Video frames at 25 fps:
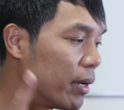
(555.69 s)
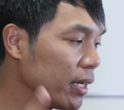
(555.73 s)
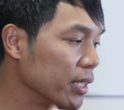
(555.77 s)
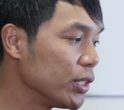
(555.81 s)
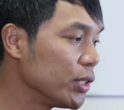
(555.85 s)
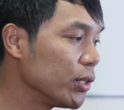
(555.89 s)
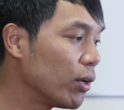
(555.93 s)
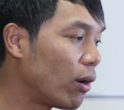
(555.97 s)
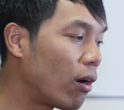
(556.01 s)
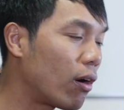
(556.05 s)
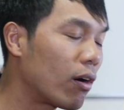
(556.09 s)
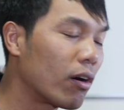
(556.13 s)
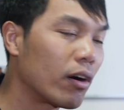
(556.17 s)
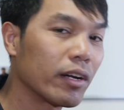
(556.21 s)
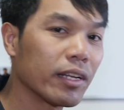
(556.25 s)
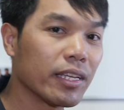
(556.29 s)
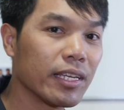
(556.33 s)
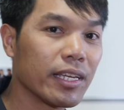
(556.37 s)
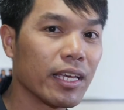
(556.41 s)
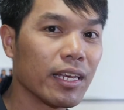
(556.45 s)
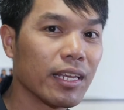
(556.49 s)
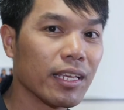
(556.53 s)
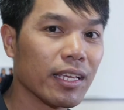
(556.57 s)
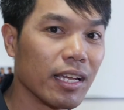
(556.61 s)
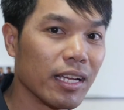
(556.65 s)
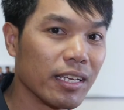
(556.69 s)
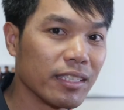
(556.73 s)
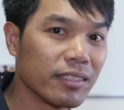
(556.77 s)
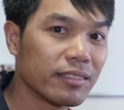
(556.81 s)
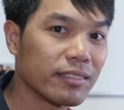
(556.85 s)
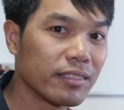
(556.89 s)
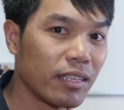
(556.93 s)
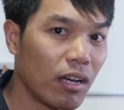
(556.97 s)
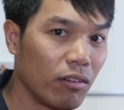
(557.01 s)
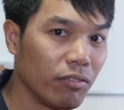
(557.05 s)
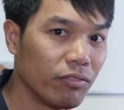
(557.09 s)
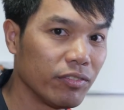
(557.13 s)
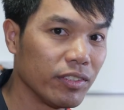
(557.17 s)
but you are getting a
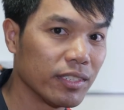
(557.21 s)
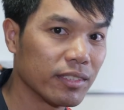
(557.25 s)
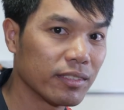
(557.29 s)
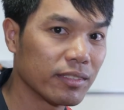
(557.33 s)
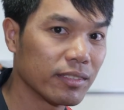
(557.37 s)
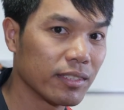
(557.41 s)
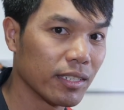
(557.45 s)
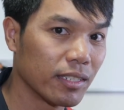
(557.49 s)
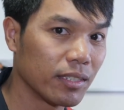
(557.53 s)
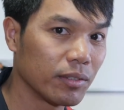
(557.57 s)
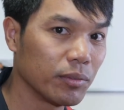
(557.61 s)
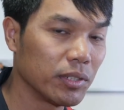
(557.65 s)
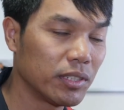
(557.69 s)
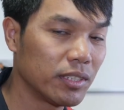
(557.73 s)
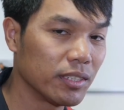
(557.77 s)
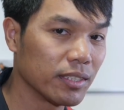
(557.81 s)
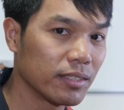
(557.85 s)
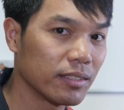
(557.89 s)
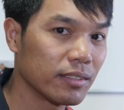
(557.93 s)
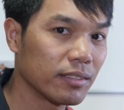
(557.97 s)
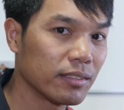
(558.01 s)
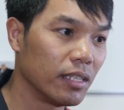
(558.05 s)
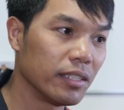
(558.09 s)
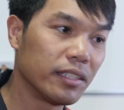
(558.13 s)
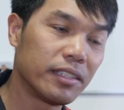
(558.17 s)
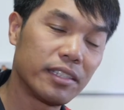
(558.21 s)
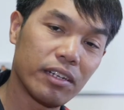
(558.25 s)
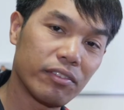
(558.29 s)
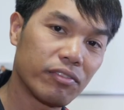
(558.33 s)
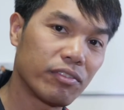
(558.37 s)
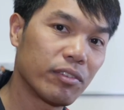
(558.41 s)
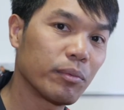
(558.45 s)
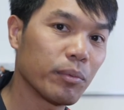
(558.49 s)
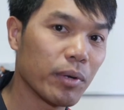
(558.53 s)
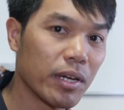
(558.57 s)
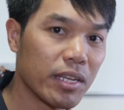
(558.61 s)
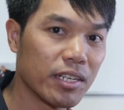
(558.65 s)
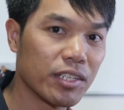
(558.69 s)
selfie stick, which is a
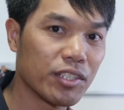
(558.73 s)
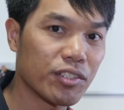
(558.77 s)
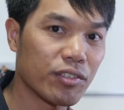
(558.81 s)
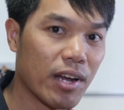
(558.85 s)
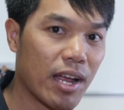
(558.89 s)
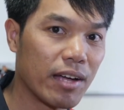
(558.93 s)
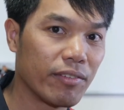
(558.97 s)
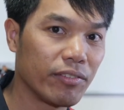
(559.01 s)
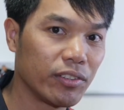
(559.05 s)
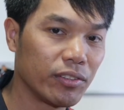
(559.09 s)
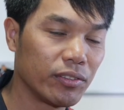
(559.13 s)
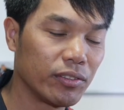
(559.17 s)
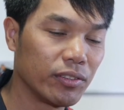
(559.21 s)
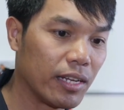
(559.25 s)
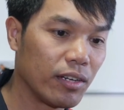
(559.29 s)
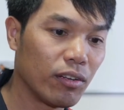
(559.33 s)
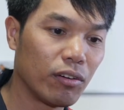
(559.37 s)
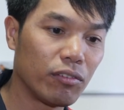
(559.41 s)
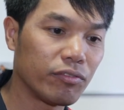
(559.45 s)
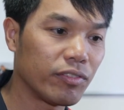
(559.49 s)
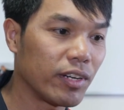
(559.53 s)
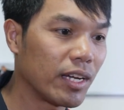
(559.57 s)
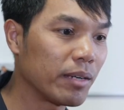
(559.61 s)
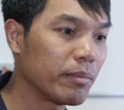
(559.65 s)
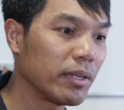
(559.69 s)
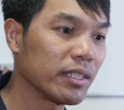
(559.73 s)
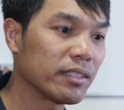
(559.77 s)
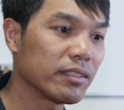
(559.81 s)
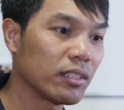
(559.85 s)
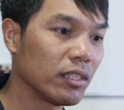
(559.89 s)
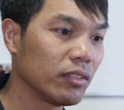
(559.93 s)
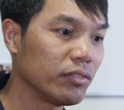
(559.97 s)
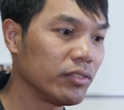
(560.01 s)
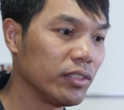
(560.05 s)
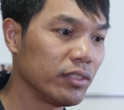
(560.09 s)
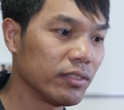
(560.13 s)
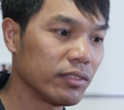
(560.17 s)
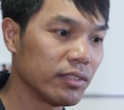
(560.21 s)
different way to travel. I don't find
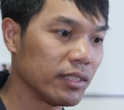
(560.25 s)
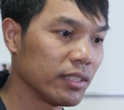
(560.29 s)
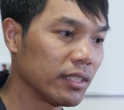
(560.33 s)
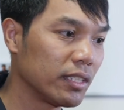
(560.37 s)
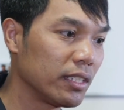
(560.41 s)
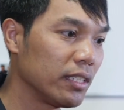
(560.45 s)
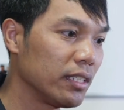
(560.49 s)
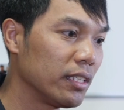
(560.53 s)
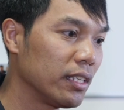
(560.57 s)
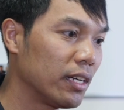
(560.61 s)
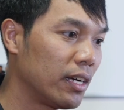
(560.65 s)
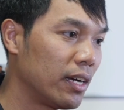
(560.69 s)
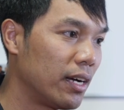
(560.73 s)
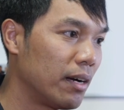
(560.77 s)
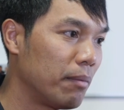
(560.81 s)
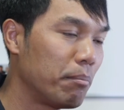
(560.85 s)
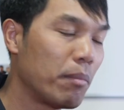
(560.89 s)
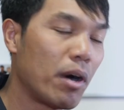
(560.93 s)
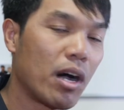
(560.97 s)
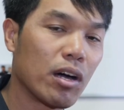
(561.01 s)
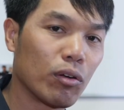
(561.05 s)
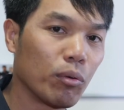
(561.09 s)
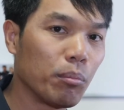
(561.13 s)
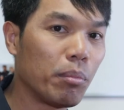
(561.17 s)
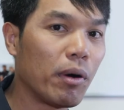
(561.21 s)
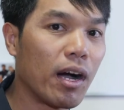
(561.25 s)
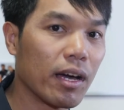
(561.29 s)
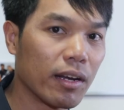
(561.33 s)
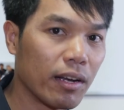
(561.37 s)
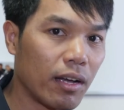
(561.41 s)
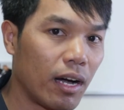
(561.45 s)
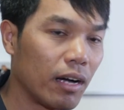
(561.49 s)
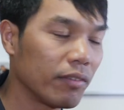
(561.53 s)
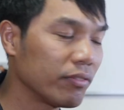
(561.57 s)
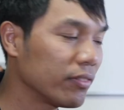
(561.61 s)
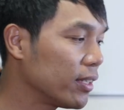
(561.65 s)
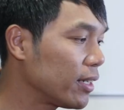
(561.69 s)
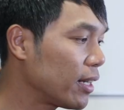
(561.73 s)
myself using the monopod
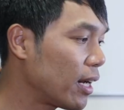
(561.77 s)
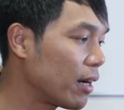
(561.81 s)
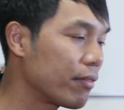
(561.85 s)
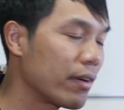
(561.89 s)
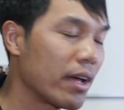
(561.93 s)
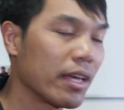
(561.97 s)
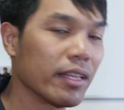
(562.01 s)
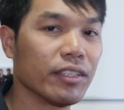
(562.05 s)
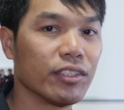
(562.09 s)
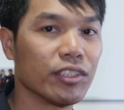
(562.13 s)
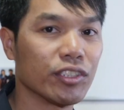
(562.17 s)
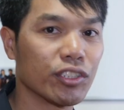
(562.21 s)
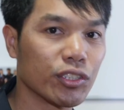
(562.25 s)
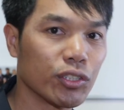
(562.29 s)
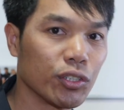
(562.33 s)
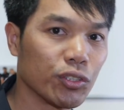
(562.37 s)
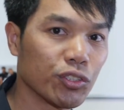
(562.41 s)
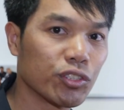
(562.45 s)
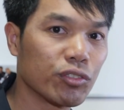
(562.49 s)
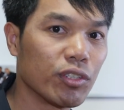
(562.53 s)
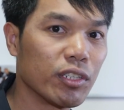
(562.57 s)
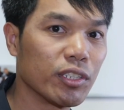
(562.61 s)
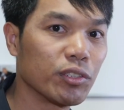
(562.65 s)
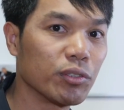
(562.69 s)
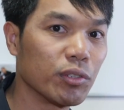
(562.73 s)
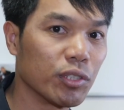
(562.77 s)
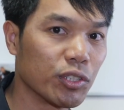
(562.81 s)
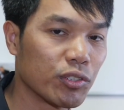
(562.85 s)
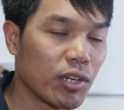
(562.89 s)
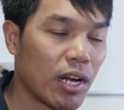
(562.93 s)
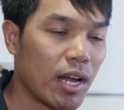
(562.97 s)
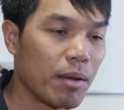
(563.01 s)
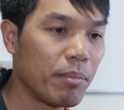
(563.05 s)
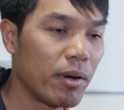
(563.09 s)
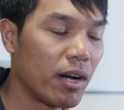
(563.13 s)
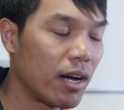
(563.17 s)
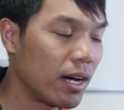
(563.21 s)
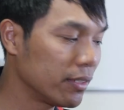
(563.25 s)
often. I rather just go straight to a
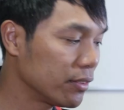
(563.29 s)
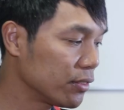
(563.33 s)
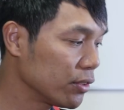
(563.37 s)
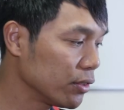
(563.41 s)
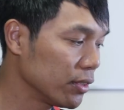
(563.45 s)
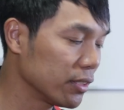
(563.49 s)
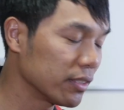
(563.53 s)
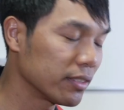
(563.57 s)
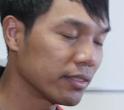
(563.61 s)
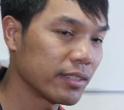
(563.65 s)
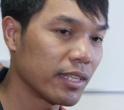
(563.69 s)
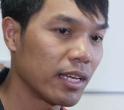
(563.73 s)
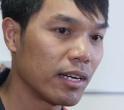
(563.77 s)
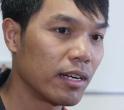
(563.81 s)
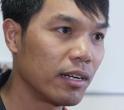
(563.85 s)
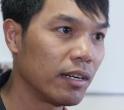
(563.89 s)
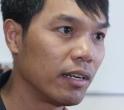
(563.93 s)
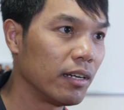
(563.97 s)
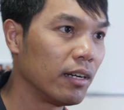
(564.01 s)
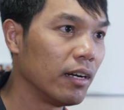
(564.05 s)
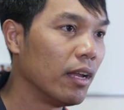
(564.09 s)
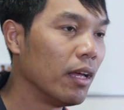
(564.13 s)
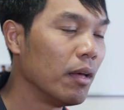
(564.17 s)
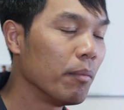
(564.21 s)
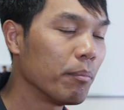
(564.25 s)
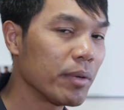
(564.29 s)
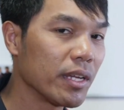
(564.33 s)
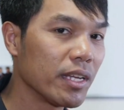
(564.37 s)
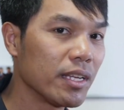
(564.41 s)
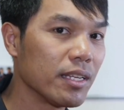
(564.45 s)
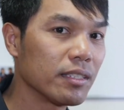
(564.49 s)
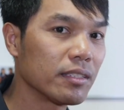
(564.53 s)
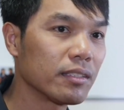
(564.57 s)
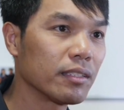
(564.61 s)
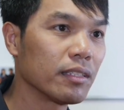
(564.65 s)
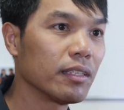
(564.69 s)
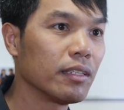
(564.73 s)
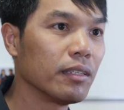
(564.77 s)
tripod. So the center
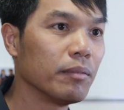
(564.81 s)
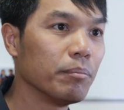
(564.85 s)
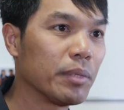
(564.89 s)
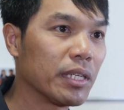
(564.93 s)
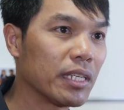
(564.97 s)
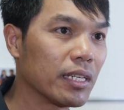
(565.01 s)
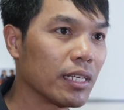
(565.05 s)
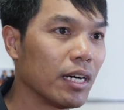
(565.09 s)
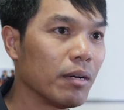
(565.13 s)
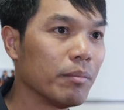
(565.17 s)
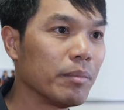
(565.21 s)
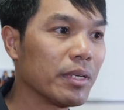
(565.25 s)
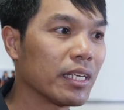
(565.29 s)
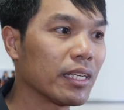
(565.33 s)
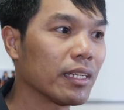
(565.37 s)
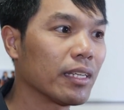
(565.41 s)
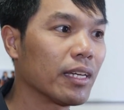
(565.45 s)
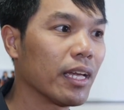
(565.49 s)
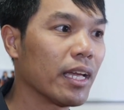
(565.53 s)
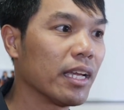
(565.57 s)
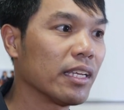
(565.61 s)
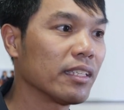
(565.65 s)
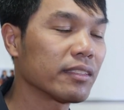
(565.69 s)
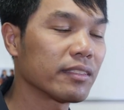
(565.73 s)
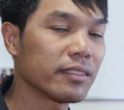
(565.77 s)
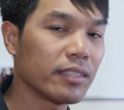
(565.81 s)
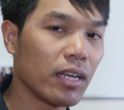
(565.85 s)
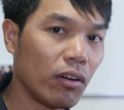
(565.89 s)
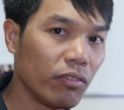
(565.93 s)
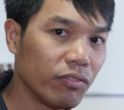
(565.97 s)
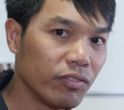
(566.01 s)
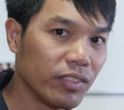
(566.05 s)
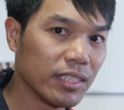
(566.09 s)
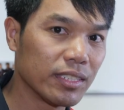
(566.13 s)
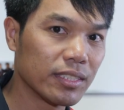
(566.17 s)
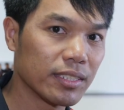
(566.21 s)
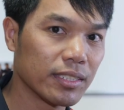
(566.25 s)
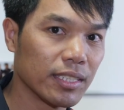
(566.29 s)
piece becoming a
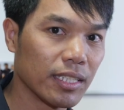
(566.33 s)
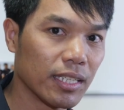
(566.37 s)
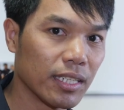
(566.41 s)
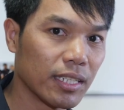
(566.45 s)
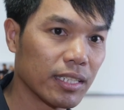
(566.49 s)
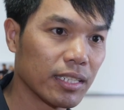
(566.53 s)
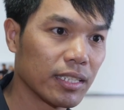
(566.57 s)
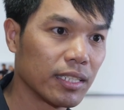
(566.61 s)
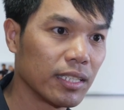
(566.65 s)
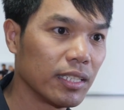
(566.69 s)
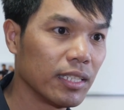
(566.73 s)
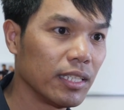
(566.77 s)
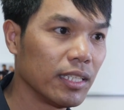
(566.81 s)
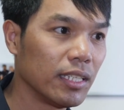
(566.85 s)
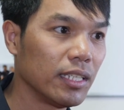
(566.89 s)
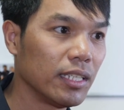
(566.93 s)
selfie stick,